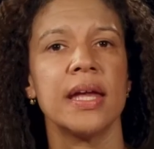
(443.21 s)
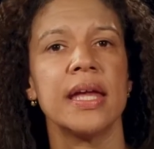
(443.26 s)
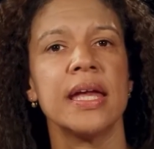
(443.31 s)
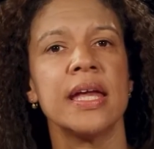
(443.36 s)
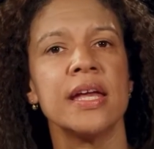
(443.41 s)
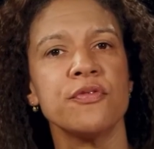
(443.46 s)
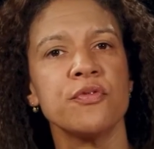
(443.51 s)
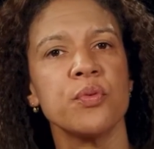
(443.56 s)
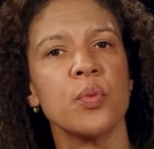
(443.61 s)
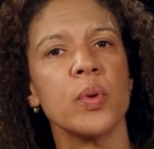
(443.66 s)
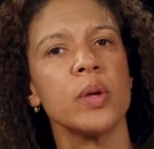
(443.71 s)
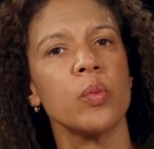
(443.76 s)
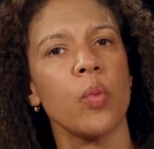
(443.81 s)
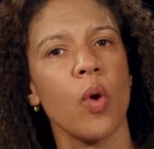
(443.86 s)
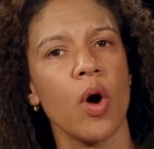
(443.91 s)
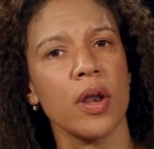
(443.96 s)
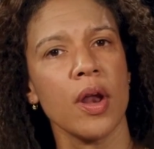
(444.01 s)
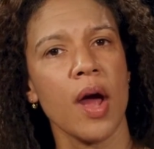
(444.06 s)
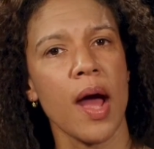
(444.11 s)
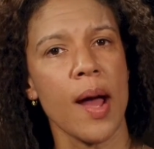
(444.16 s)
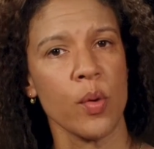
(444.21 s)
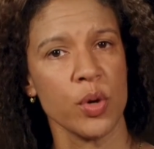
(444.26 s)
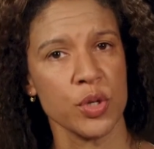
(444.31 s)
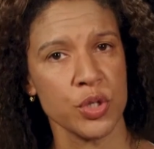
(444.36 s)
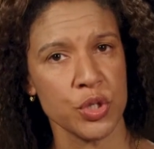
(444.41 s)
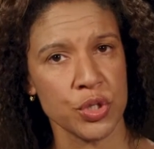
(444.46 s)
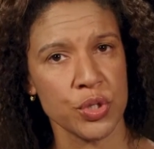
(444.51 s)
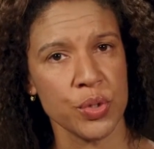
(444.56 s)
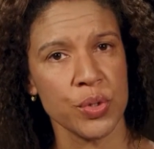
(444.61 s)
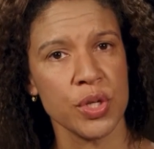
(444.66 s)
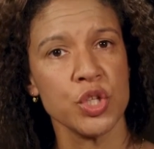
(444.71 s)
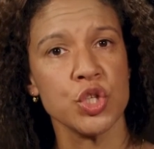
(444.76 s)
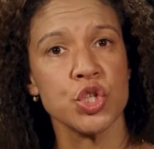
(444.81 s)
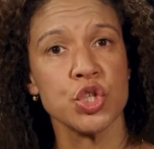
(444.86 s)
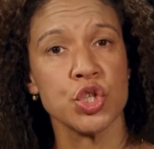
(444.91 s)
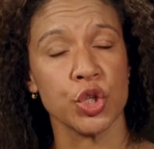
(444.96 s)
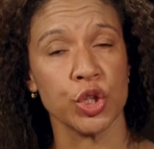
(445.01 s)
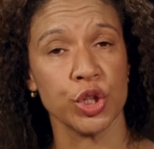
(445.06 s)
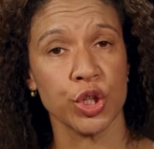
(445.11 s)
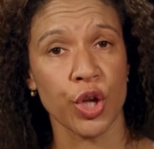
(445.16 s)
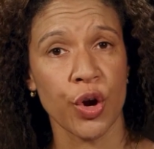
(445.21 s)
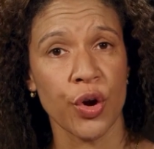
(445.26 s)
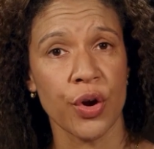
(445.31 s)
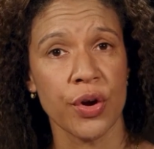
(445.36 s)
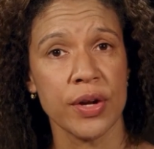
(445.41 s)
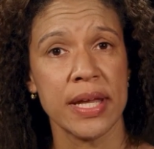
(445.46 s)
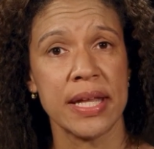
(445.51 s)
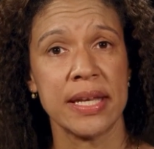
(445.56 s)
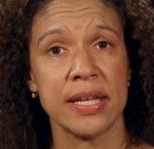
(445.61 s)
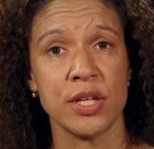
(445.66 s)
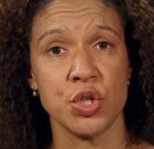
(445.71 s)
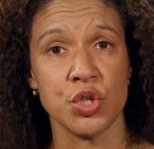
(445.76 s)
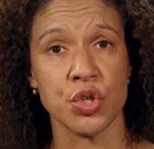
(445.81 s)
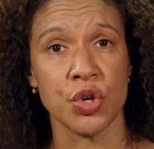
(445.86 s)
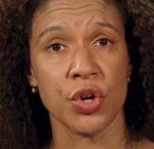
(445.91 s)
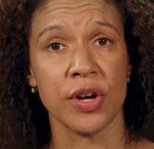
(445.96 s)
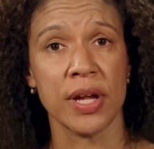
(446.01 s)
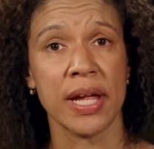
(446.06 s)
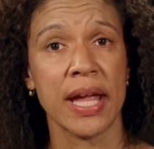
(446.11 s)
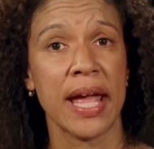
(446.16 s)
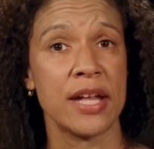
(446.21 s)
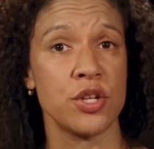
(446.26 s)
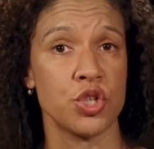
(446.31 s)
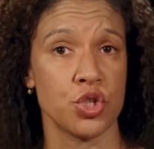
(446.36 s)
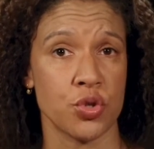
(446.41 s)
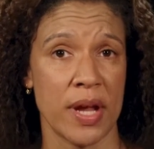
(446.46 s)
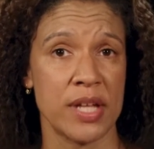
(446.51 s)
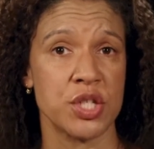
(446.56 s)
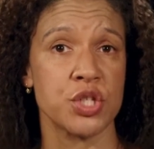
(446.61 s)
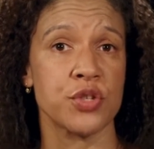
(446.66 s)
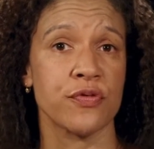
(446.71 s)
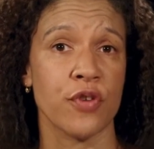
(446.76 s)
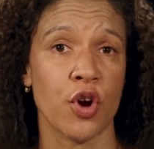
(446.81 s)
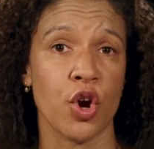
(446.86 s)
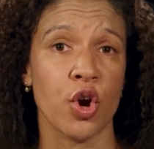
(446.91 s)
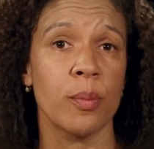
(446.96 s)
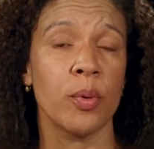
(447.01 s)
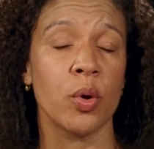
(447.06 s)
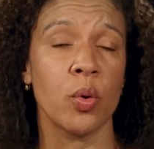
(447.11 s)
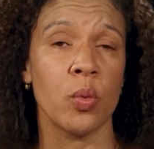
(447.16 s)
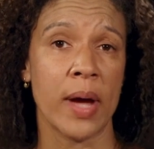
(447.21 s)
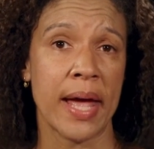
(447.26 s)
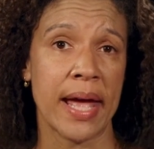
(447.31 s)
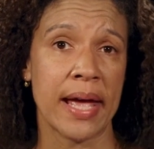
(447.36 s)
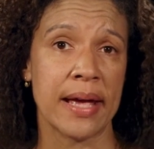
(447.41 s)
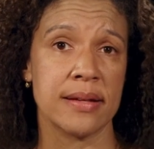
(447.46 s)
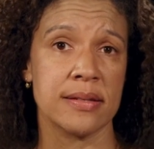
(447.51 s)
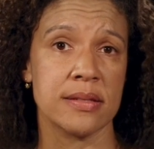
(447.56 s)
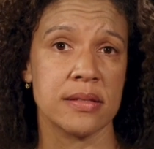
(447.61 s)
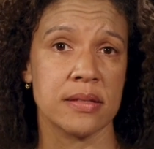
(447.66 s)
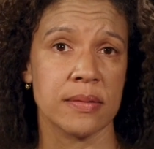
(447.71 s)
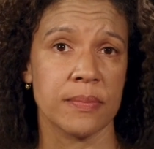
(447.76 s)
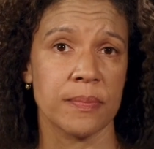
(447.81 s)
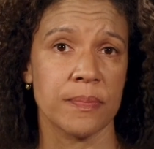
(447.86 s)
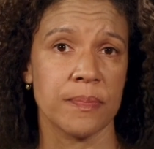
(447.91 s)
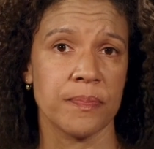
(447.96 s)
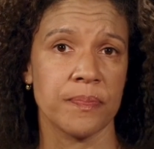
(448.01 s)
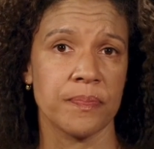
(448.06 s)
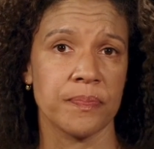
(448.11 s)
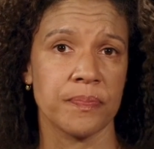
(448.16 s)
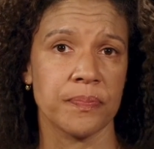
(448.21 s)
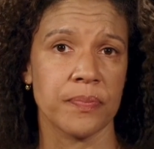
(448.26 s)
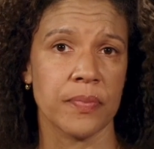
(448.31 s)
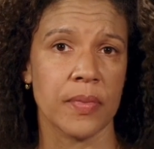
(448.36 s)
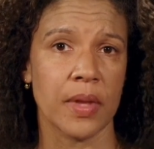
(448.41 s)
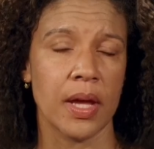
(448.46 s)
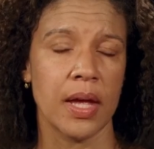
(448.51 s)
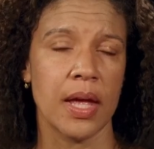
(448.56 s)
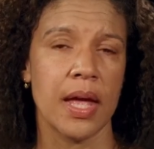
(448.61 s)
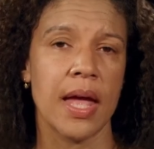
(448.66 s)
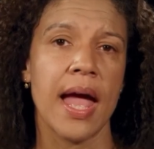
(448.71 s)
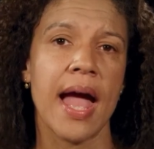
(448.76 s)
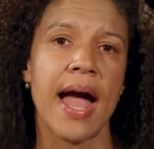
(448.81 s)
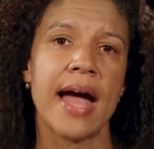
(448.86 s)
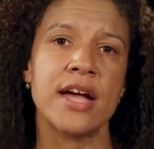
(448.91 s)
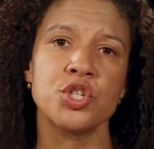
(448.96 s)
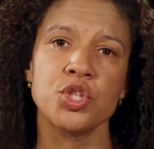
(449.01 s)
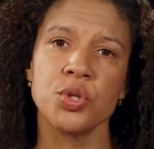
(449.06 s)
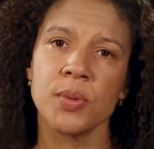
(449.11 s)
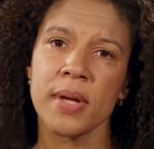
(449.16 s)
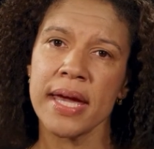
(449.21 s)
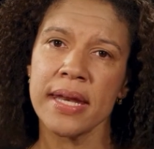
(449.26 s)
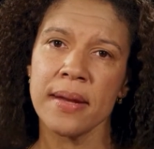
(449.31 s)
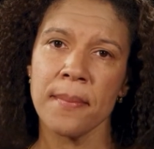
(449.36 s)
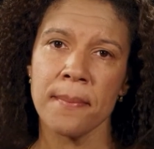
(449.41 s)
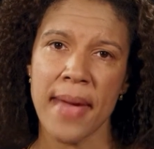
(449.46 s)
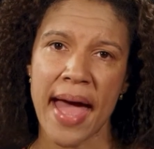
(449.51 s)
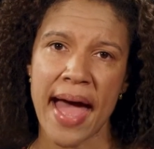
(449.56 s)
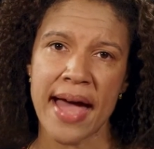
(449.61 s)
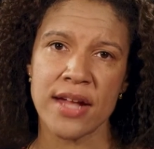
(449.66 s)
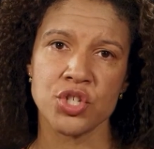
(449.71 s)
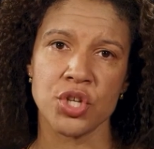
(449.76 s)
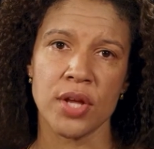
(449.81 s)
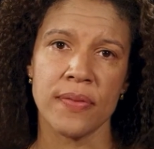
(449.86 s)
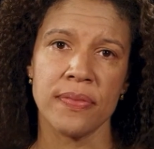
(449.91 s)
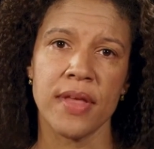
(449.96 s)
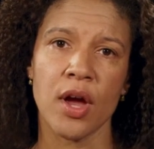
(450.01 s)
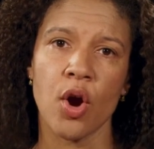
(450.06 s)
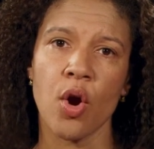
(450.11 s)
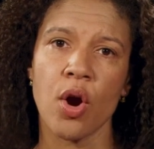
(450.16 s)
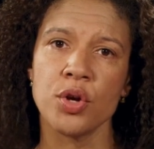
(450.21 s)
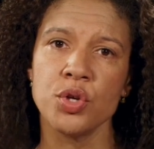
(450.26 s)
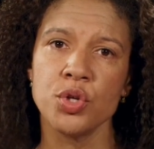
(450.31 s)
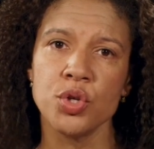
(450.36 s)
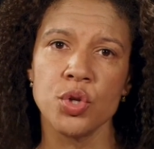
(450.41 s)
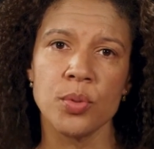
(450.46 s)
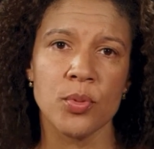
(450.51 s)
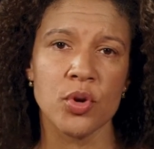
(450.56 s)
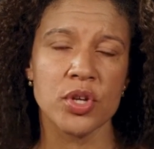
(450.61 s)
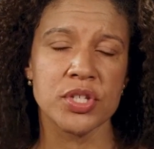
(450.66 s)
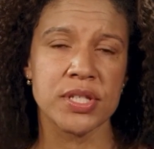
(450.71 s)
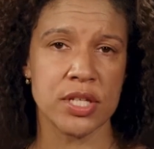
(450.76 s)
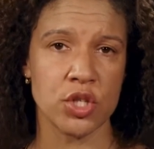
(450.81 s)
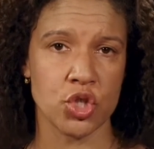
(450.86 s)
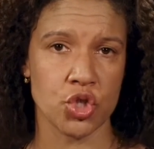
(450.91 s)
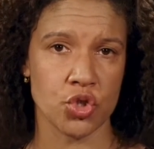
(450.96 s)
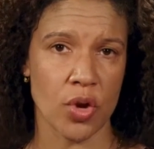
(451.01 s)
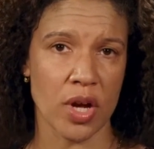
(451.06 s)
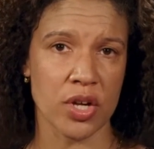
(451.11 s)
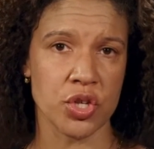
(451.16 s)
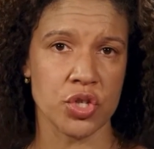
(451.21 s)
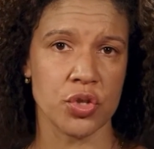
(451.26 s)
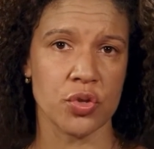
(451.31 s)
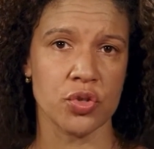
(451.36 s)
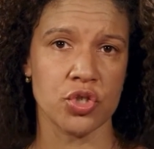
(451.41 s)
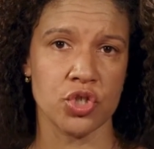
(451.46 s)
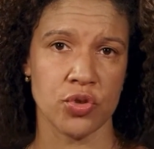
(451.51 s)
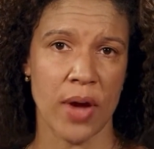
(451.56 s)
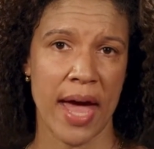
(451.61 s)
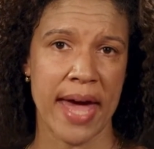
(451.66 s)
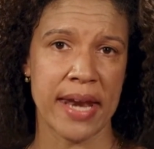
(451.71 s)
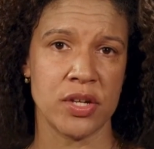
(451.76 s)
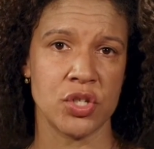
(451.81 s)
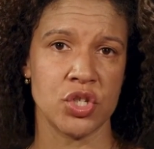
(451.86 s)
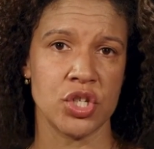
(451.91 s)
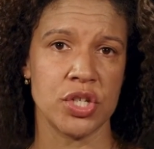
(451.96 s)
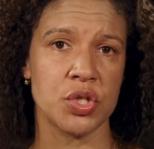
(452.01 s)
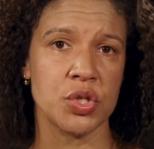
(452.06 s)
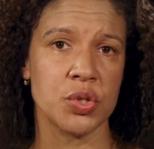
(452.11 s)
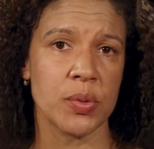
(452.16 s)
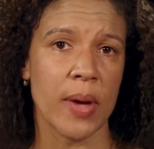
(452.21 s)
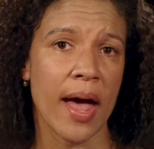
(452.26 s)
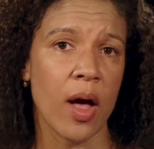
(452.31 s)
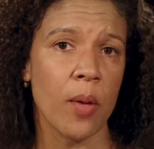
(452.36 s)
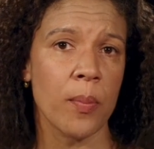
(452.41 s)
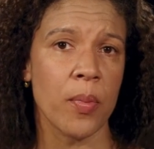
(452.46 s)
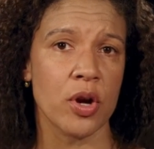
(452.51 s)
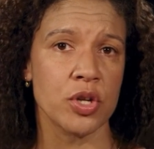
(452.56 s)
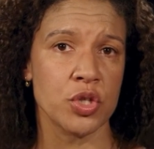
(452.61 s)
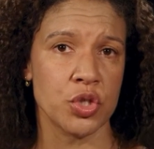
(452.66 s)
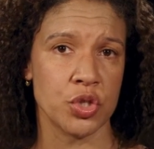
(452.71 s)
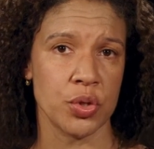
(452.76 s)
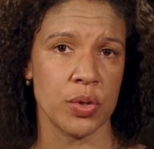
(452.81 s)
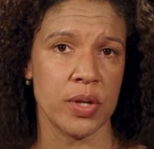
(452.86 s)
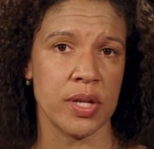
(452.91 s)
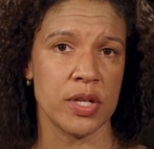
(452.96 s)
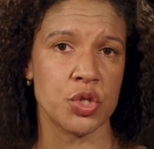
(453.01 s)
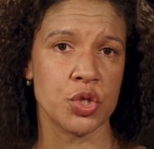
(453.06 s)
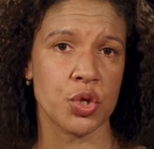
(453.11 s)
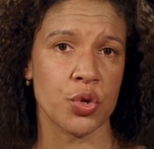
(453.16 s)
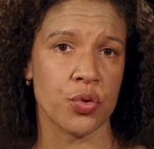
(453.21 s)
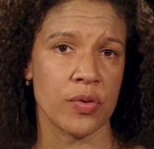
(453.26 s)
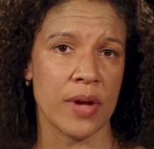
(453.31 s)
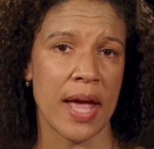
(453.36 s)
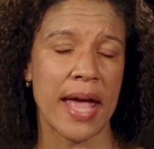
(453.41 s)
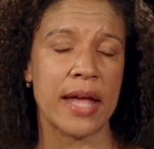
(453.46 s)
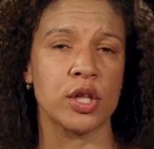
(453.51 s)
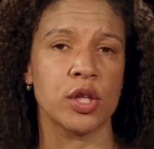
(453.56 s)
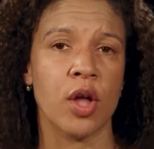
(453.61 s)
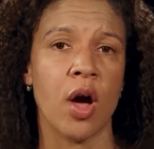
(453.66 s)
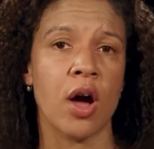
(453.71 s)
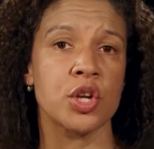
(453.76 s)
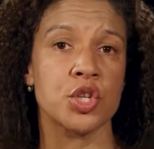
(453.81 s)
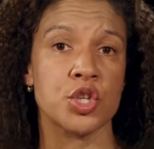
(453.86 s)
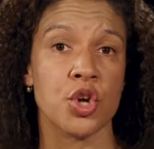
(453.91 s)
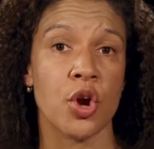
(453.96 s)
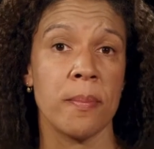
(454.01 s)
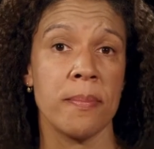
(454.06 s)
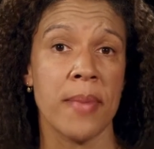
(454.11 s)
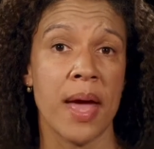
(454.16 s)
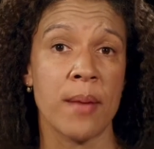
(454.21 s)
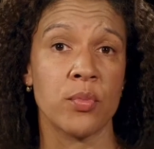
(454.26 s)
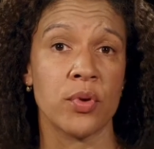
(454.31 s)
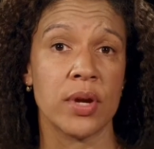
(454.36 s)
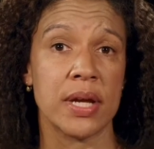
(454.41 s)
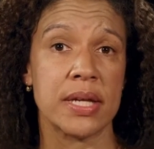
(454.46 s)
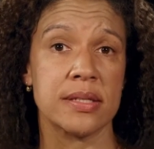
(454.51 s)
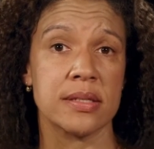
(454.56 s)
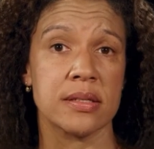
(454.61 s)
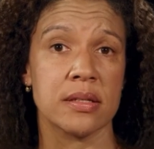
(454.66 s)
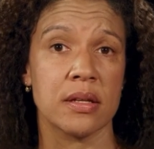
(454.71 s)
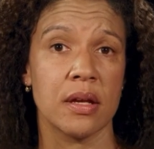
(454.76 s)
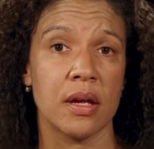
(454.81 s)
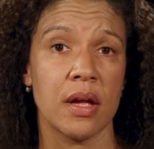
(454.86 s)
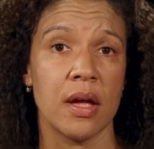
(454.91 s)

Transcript: If we want our students to learn in enduring and transferable ways. As you can imagine, there are numerous instructional strategies to help our students create long-term memories.